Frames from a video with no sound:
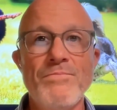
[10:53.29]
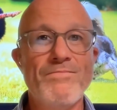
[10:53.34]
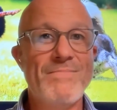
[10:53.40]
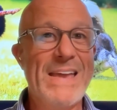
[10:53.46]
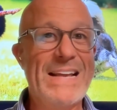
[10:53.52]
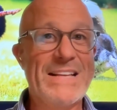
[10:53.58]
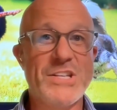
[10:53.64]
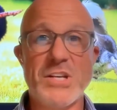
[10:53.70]

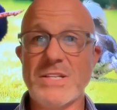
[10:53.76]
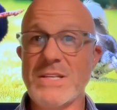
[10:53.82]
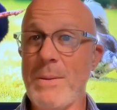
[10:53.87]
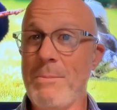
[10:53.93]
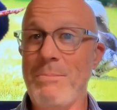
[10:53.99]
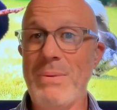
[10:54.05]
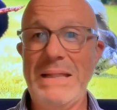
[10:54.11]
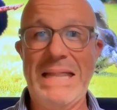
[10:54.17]
It's just
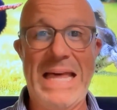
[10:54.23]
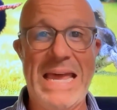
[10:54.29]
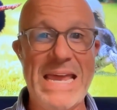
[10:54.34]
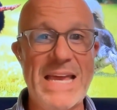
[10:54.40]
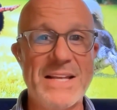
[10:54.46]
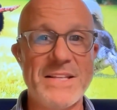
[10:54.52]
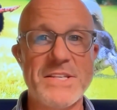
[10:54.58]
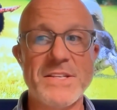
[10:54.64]
a
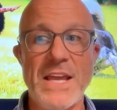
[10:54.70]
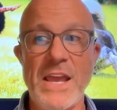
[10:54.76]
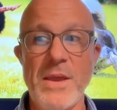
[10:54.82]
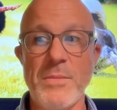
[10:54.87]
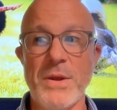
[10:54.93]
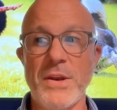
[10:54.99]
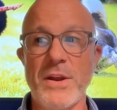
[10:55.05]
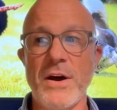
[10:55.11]
blanket
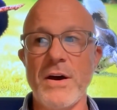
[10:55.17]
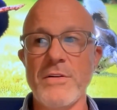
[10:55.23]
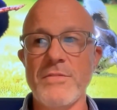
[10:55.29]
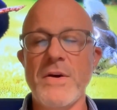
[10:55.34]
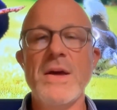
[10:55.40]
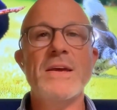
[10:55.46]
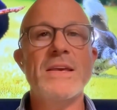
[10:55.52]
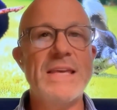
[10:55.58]
statement of,
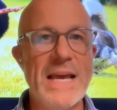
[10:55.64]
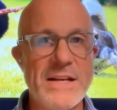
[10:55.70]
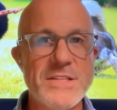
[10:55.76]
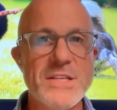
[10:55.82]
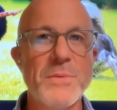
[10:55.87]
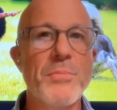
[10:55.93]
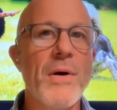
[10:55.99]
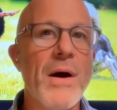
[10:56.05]

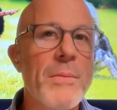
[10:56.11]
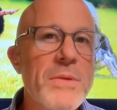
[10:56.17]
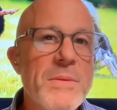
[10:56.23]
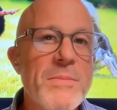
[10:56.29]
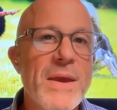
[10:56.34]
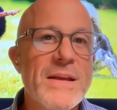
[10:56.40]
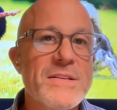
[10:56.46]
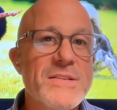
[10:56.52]
yes, it probably
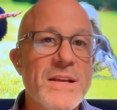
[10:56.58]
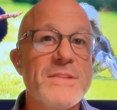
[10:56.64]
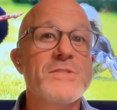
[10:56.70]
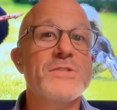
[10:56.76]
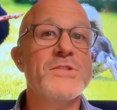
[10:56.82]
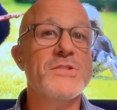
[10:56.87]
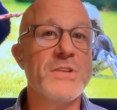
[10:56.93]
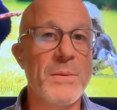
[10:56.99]
makes
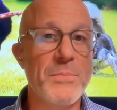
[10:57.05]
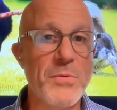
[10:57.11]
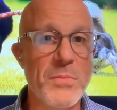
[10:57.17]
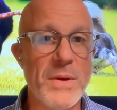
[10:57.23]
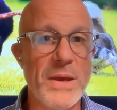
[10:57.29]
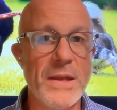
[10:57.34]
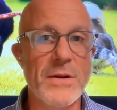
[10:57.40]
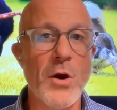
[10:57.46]
sense to
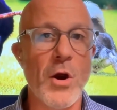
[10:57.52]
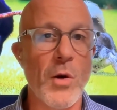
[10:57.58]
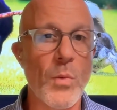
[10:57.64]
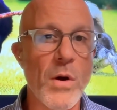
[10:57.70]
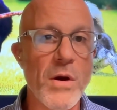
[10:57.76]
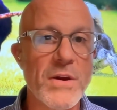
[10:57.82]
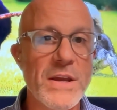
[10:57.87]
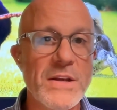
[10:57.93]
supplement our
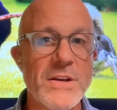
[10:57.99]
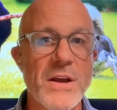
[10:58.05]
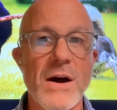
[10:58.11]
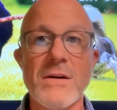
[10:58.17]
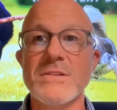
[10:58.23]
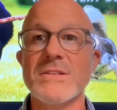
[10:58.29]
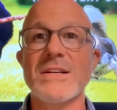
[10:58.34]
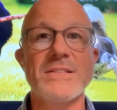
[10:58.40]
working
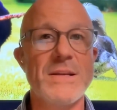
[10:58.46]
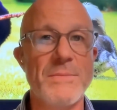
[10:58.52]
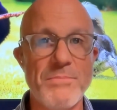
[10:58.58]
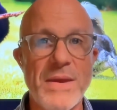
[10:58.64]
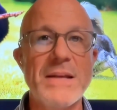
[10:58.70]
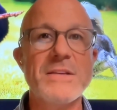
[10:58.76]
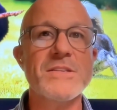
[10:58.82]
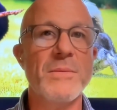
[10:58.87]
dogs because it
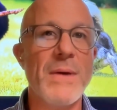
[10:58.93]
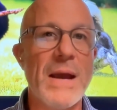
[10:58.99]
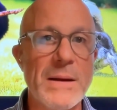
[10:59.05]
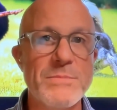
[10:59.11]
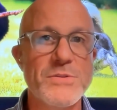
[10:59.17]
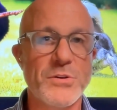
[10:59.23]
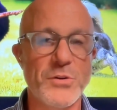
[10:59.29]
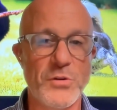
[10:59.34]
makes them
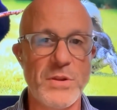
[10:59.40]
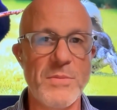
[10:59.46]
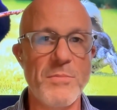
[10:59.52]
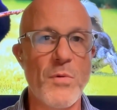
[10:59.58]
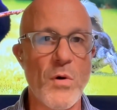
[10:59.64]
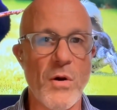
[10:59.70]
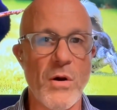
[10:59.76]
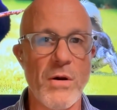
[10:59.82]
absolutely
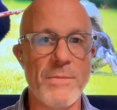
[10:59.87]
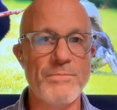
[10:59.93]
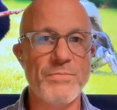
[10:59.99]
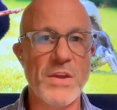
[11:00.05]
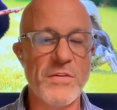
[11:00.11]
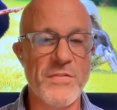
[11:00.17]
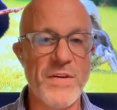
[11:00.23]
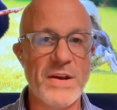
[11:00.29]
more
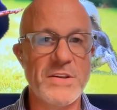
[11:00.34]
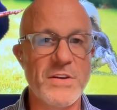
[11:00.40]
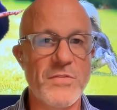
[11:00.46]
effective